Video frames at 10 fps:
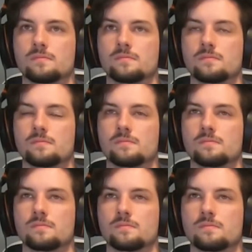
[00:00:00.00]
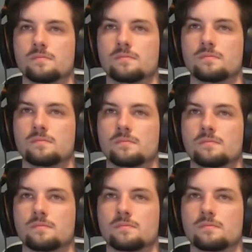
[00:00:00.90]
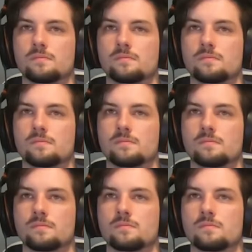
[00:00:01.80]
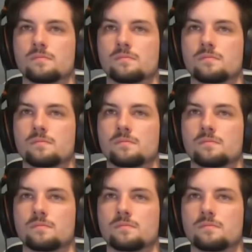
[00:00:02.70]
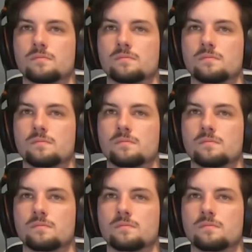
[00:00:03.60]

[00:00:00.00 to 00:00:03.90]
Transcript: [no speech]